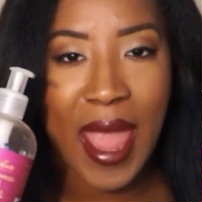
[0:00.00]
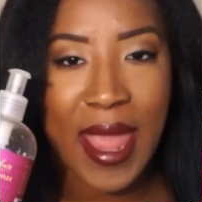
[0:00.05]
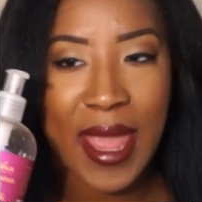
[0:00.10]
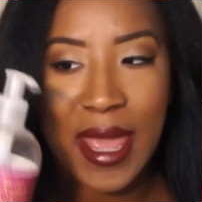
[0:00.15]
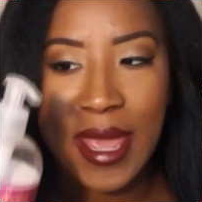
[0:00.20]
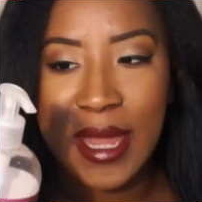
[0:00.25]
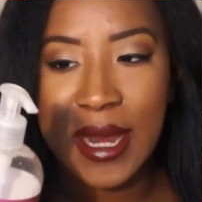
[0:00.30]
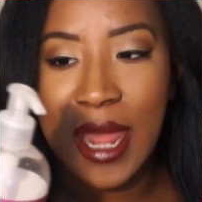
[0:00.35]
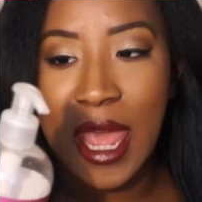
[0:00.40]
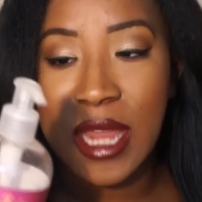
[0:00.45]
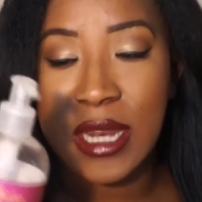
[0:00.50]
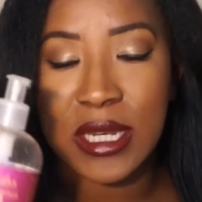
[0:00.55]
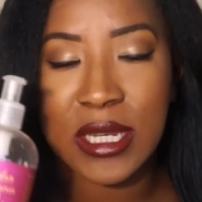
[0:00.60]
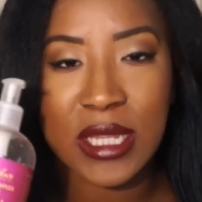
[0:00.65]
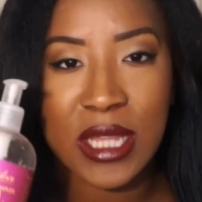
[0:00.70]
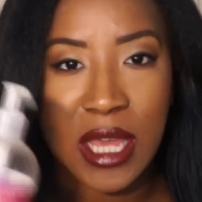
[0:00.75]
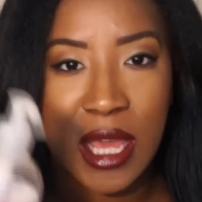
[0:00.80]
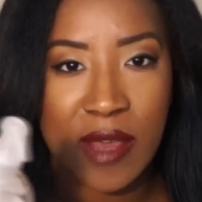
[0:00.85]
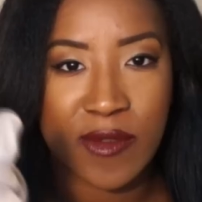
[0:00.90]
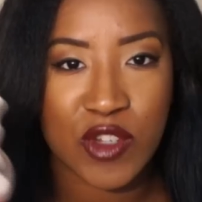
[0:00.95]
It
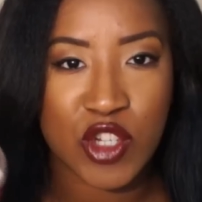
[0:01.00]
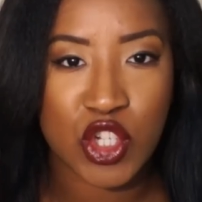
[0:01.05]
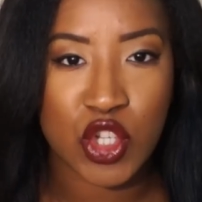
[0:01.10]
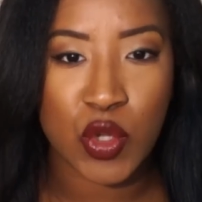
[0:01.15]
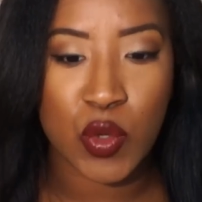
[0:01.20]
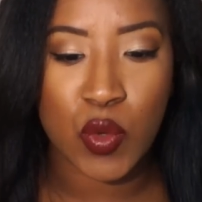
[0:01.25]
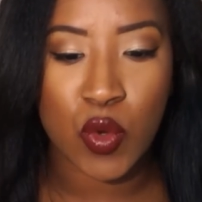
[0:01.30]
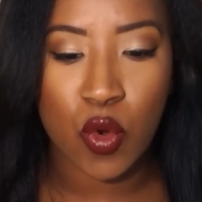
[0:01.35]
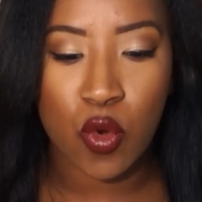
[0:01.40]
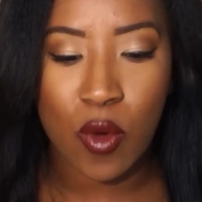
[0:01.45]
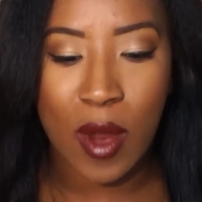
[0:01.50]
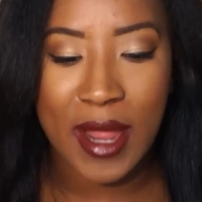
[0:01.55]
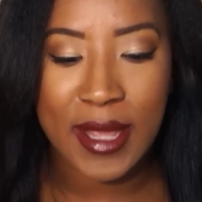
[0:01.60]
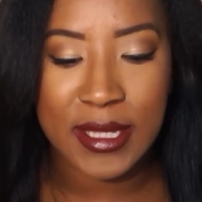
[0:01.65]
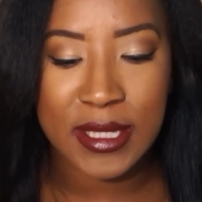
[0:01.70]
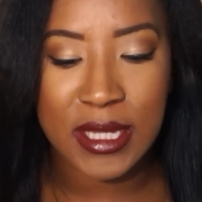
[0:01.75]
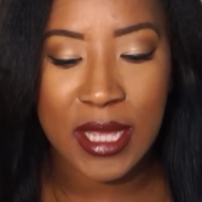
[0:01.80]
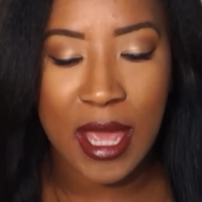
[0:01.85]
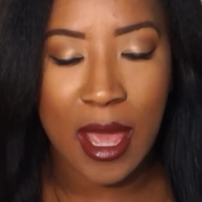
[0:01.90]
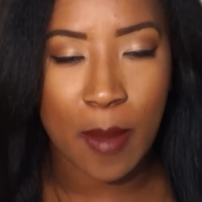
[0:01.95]
gives you
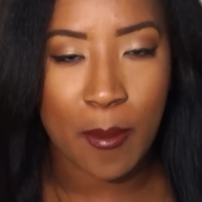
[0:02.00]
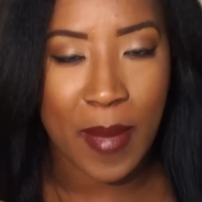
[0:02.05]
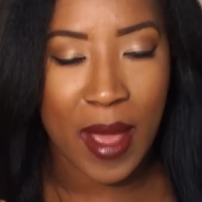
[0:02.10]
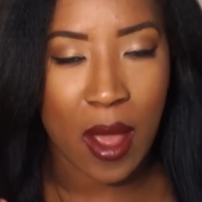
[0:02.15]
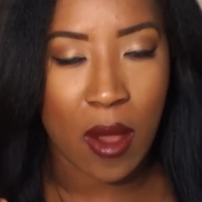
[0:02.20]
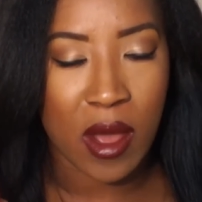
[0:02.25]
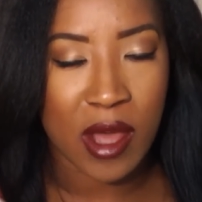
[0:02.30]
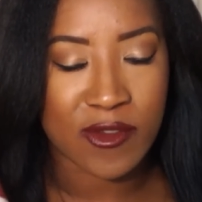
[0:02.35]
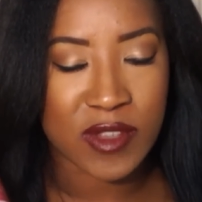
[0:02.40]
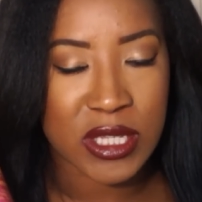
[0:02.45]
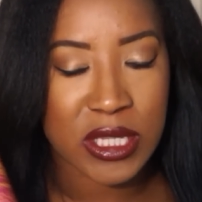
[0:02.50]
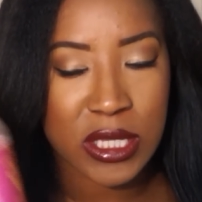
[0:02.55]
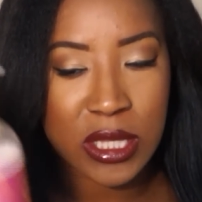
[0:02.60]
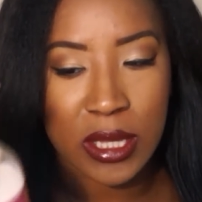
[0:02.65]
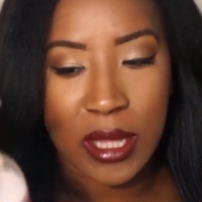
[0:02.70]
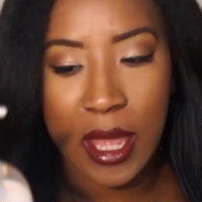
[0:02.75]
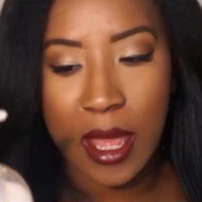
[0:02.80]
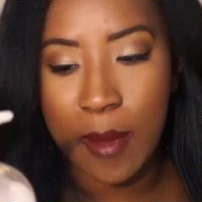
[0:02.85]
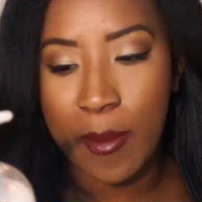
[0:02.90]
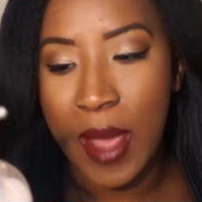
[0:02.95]
crazy amount of
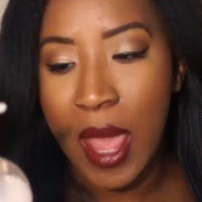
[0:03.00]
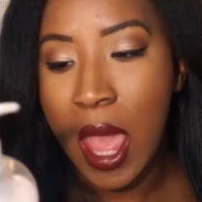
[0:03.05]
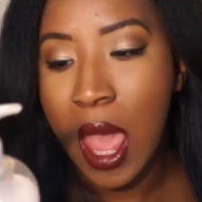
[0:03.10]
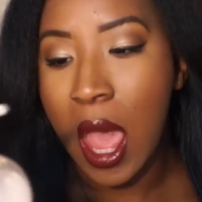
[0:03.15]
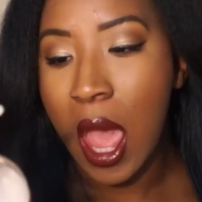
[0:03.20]
slip.